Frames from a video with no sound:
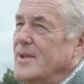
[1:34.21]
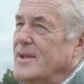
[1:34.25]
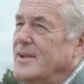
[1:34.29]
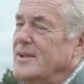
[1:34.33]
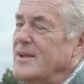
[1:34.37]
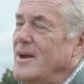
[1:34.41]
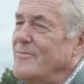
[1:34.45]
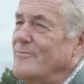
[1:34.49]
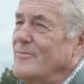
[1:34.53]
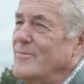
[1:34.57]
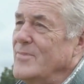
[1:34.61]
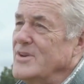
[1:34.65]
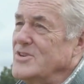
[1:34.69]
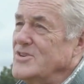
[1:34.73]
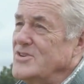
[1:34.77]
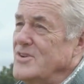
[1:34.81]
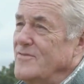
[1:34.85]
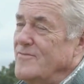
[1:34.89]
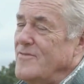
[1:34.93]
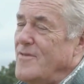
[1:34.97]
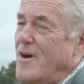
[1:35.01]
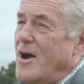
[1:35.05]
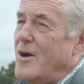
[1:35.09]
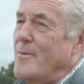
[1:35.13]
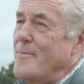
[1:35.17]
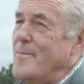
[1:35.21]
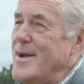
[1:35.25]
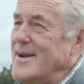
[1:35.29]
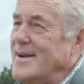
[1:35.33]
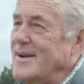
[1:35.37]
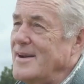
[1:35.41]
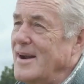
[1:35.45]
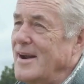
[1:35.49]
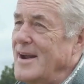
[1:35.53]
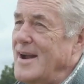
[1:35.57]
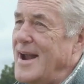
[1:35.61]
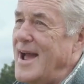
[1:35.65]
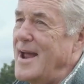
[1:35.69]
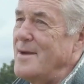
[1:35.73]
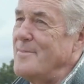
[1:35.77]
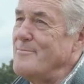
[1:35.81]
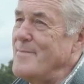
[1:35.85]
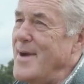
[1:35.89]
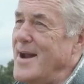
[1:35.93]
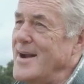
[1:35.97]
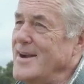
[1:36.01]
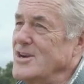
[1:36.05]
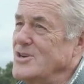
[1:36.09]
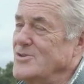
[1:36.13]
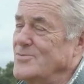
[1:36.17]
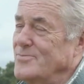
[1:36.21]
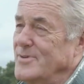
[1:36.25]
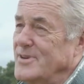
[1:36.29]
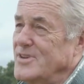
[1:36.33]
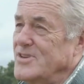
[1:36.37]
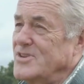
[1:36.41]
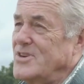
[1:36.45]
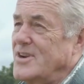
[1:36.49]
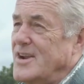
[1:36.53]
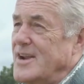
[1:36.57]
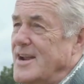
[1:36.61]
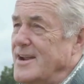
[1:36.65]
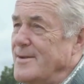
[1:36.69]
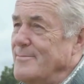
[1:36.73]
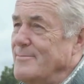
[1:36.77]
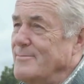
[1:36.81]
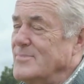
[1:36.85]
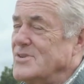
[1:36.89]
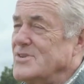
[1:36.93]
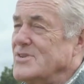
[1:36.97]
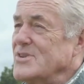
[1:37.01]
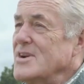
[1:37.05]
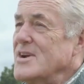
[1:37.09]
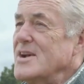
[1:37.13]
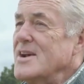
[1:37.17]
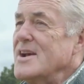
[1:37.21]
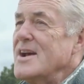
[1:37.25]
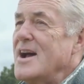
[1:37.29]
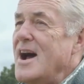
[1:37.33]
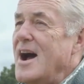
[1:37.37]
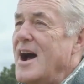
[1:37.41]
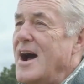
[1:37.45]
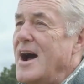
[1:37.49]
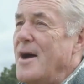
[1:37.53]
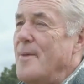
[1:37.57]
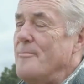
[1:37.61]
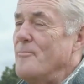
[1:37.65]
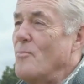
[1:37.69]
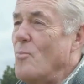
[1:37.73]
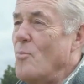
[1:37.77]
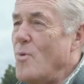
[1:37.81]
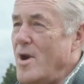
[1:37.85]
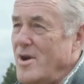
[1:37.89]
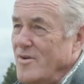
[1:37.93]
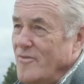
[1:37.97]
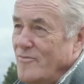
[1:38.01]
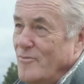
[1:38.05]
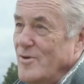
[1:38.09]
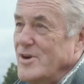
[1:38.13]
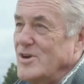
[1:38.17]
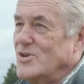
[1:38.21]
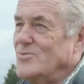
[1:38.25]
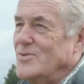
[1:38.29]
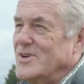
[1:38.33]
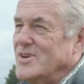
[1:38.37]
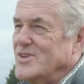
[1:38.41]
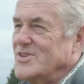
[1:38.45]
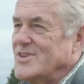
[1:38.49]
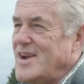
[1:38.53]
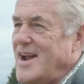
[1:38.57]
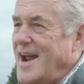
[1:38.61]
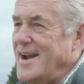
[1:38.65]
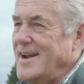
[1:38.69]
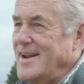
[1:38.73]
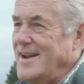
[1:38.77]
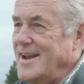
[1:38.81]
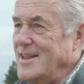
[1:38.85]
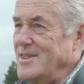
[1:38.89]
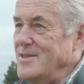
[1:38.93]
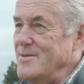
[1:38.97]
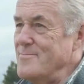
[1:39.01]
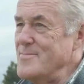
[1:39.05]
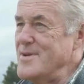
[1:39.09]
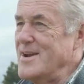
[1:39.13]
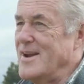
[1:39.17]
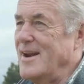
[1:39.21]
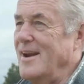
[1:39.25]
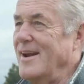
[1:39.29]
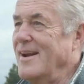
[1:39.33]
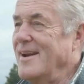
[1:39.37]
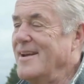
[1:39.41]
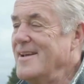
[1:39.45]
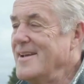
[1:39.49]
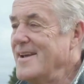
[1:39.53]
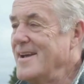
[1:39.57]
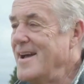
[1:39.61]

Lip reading: government's environmental land management schemes, one of which we're standing in the middle,